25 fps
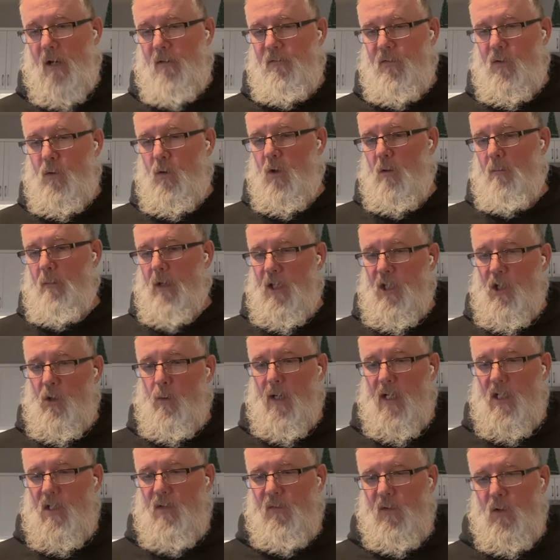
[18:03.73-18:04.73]
fuel, my
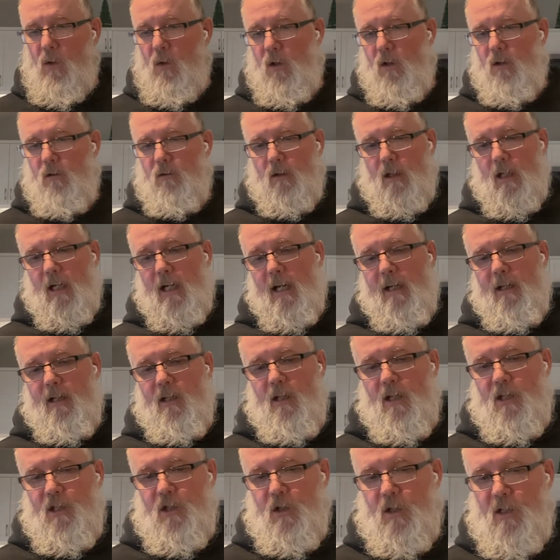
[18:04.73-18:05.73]
US fuel,
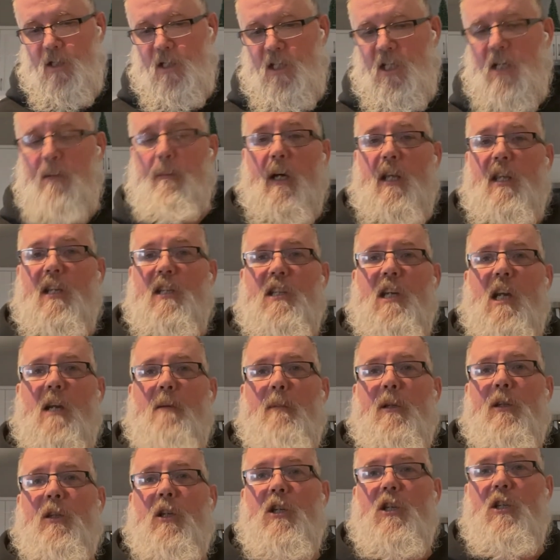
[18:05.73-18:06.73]
as you can see by the
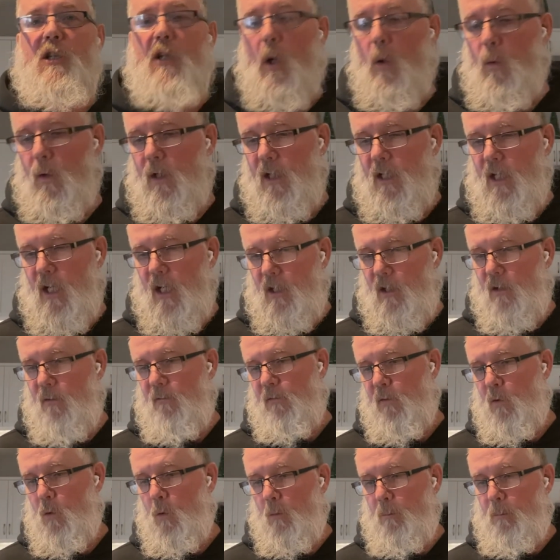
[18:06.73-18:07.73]
statement, there's no Canadian
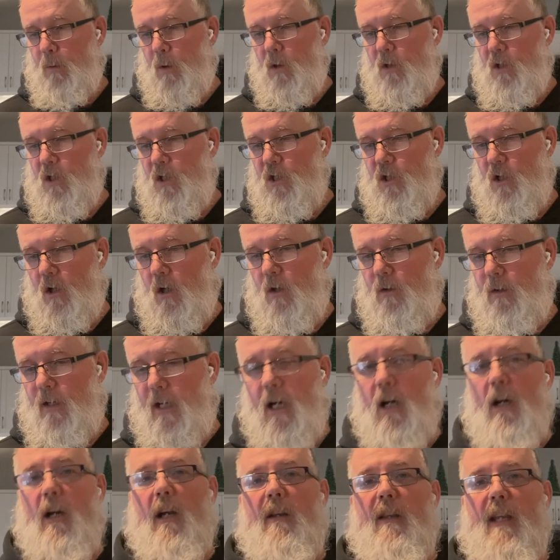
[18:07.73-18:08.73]
fuel purchased on
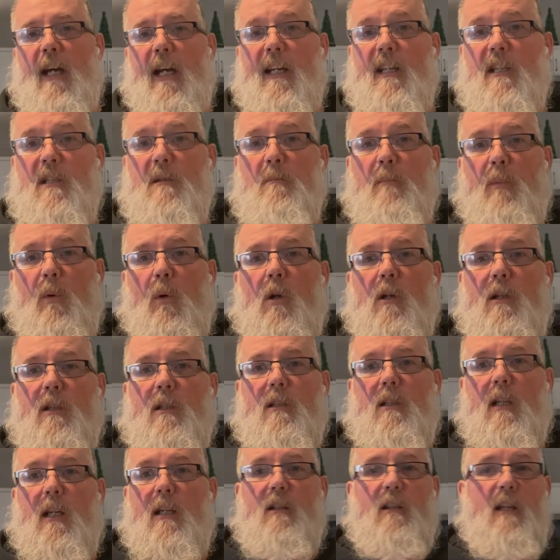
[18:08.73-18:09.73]
there, and that is
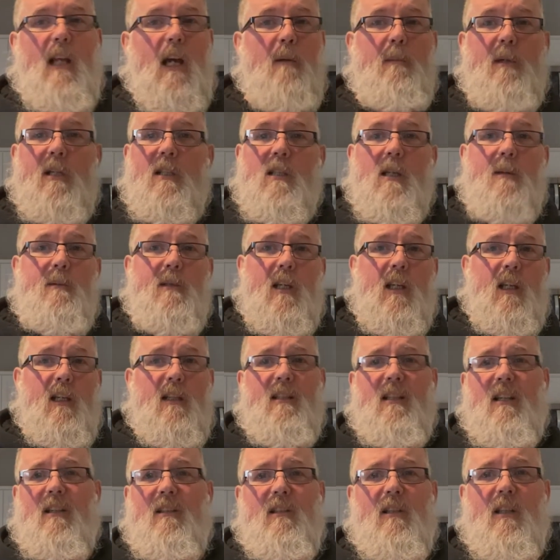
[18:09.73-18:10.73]
important. I don't know how many times I got
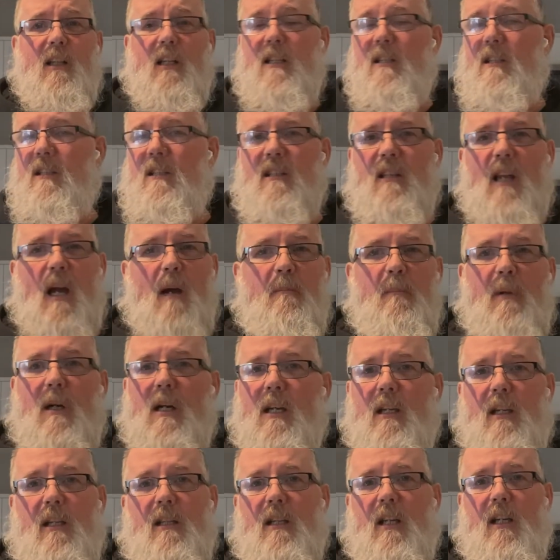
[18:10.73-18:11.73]
to tell you guys, stop
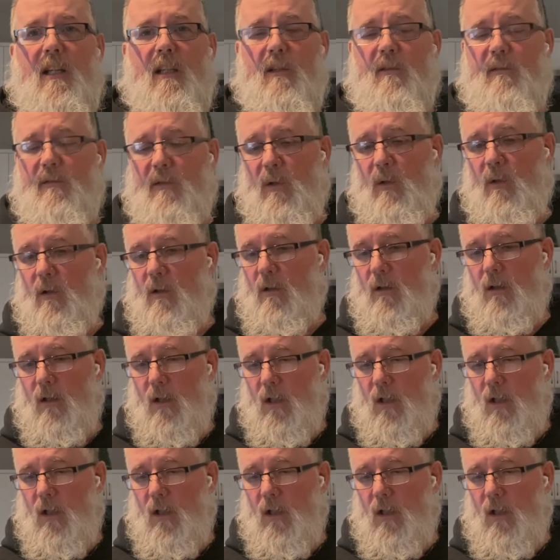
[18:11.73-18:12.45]
buying Canadian fuel.